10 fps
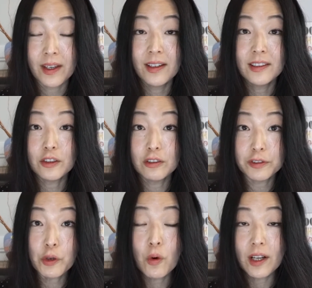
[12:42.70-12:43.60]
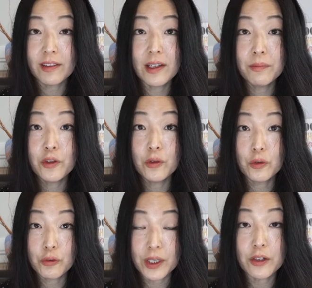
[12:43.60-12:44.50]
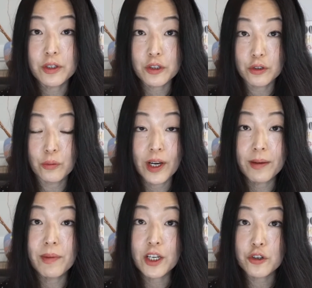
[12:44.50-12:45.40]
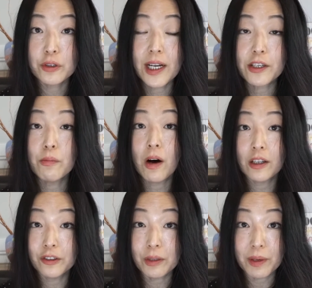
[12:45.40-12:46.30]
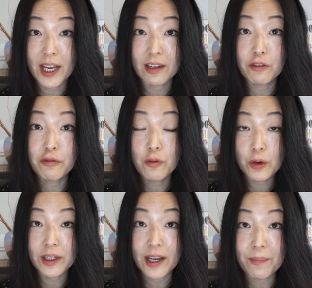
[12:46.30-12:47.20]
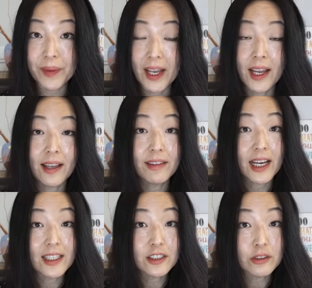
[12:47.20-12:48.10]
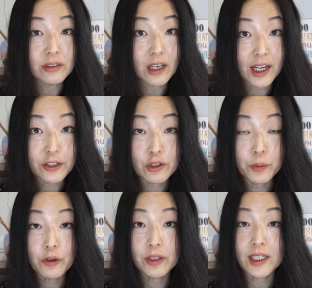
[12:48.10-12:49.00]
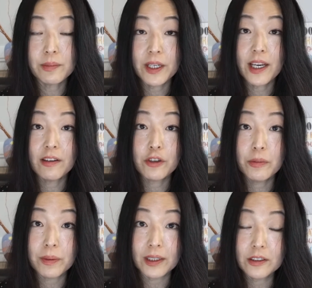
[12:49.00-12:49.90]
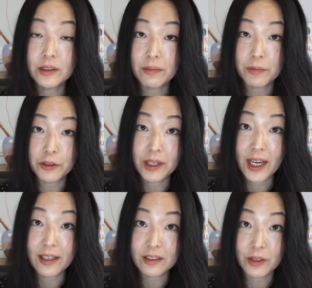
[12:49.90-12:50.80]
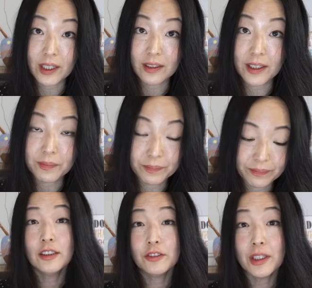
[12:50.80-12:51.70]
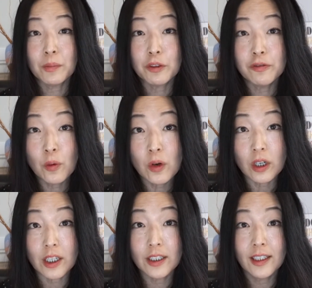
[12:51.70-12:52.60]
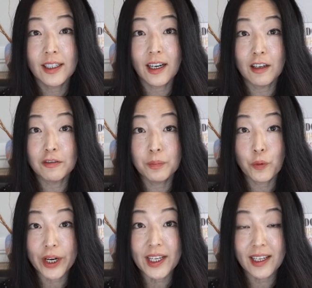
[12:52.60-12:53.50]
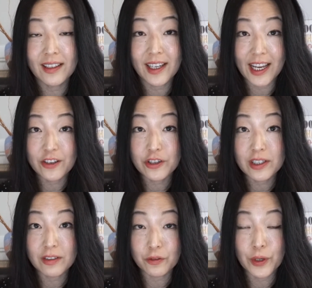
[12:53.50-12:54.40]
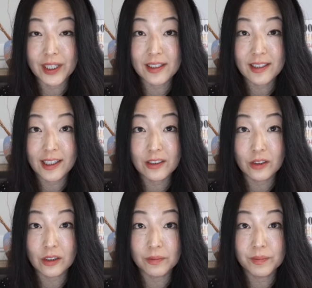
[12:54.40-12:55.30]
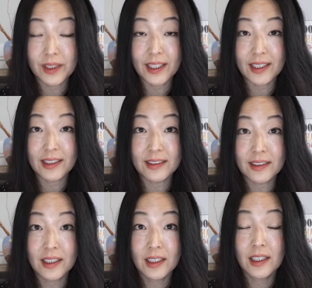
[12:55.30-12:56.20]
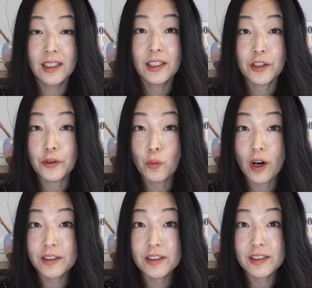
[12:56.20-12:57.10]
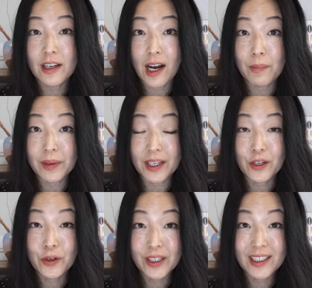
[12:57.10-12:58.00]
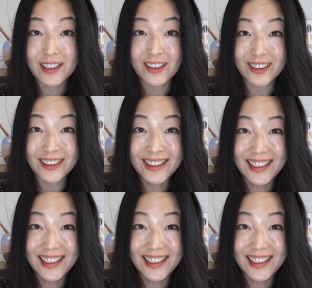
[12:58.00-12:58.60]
So if you want them to treat you a certain way, make sure that you model the behavior for them, and that is to not use protest behavior, but to communicate directly. So number 4 of breaking the anxious avoidant cycle is you want to stop being critical